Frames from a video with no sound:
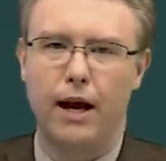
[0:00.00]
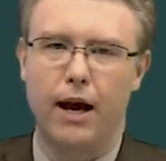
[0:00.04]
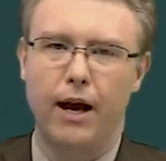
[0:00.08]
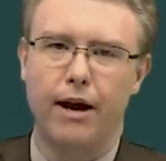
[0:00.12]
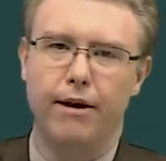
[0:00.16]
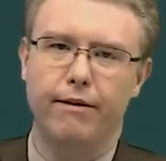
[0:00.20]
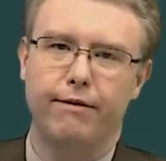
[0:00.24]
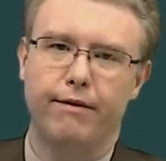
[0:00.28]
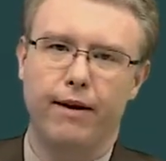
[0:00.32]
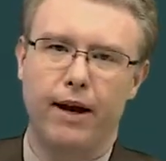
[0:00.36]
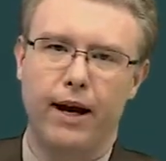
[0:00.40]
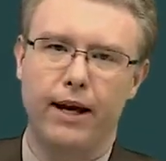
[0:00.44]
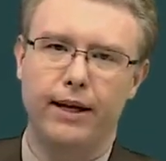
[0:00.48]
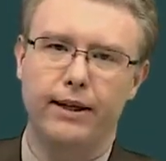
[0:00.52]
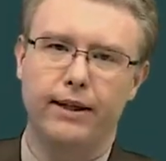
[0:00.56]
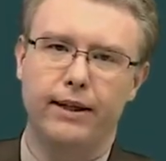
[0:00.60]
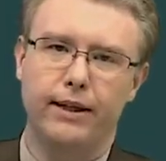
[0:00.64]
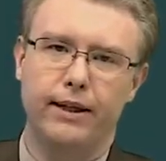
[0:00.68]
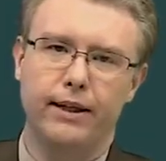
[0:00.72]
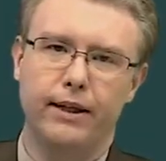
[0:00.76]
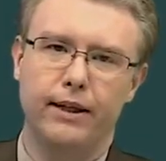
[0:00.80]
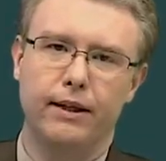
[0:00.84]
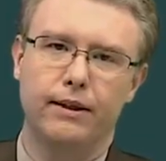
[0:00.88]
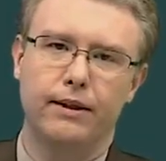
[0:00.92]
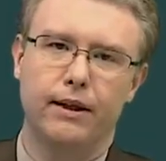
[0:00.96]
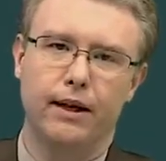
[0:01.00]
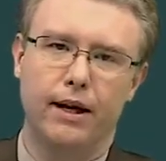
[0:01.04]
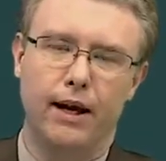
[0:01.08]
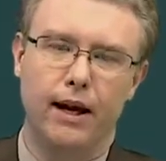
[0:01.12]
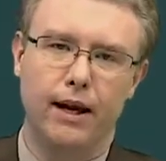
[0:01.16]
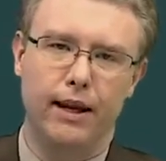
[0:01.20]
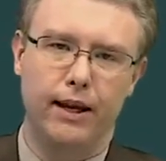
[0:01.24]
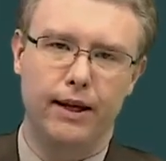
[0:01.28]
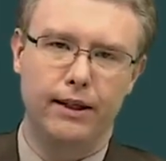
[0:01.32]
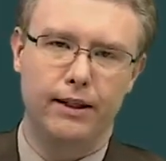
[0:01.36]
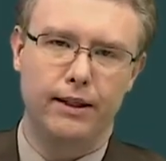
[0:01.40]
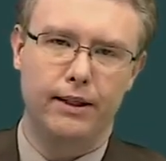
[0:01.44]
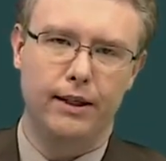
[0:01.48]
have ideas that are
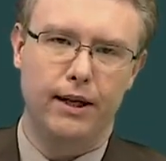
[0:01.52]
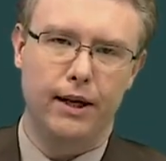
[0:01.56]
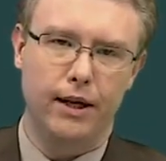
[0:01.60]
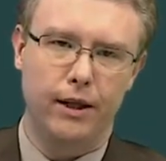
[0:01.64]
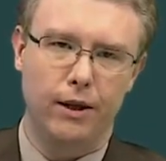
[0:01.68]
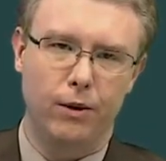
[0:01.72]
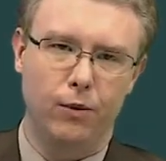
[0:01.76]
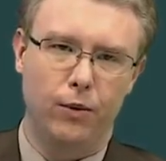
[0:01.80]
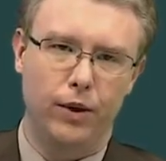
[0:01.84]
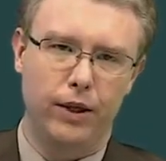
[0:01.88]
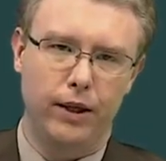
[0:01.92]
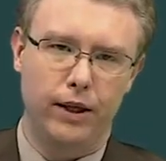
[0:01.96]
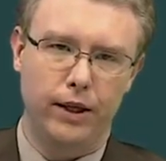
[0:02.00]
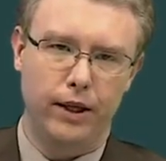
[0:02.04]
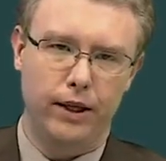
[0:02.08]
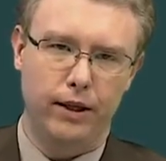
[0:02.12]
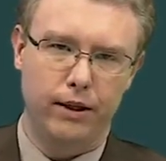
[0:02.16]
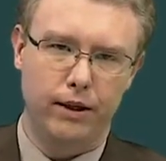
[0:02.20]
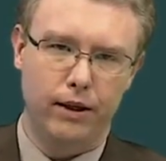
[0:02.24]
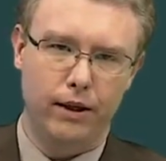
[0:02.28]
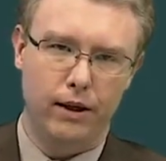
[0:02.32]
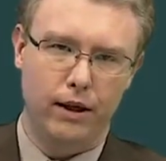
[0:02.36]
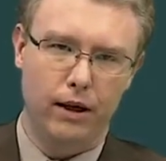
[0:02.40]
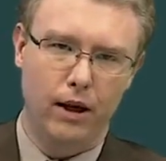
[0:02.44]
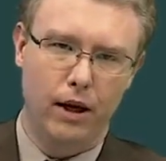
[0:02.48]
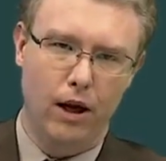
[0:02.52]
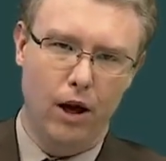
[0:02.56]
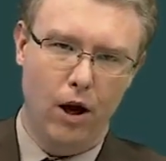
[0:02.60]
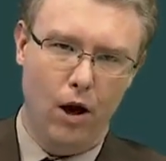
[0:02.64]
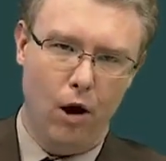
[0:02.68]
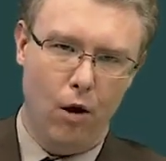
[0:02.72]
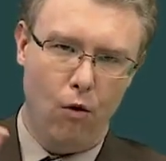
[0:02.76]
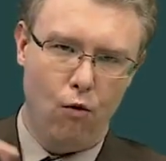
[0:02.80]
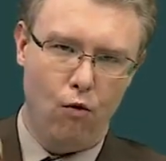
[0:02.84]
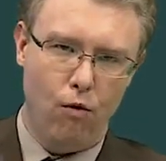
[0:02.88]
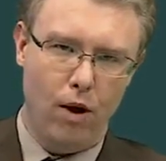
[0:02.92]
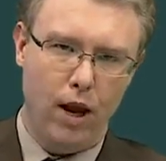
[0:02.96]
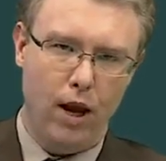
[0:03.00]
linked together with either
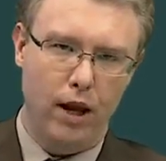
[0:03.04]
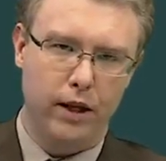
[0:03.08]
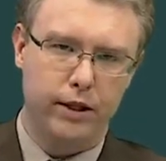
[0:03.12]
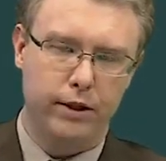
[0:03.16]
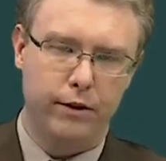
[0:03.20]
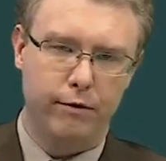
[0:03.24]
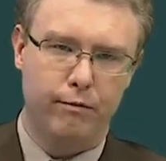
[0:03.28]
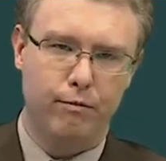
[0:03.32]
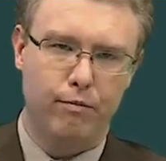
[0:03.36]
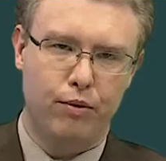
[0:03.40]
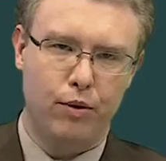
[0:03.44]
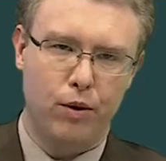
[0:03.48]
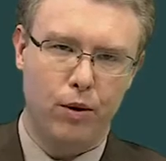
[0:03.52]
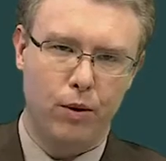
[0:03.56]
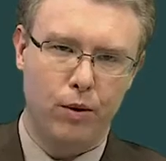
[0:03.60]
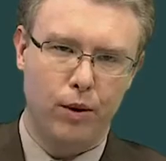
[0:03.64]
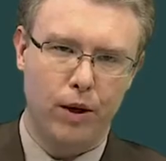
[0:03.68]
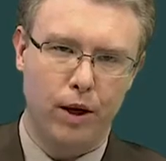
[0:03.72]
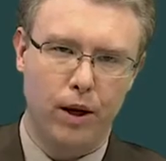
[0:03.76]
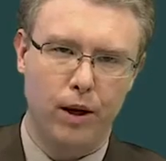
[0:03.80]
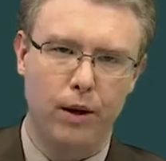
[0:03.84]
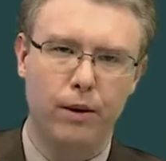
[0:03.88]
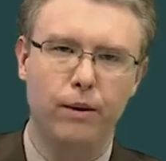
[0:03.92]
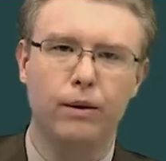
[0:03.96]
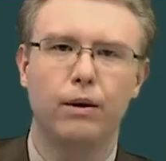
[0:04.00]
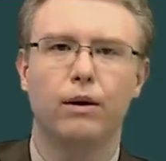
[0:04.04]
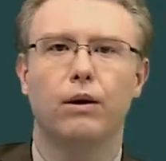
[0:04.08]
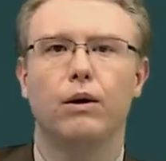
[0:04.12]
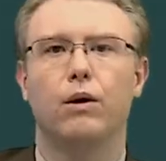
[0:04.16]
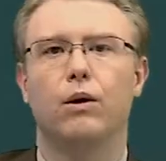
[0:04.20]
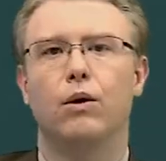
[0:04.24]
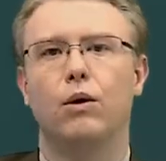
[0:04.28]
a relative pronoun